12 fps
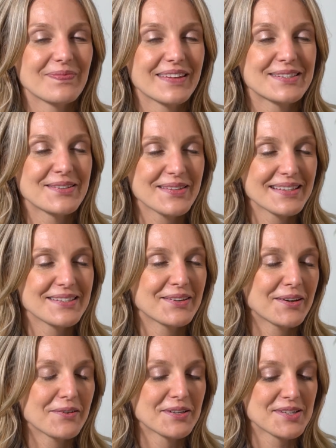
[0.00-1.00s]
so that's a
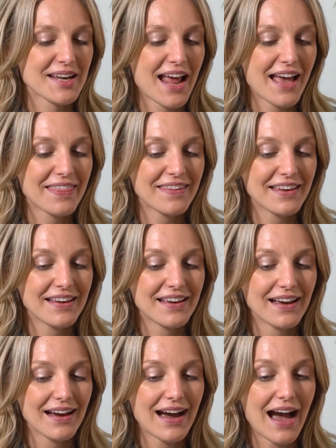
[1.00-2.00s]
great question. I
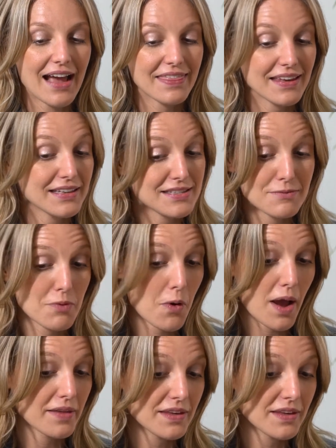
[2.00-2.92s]
think it's important.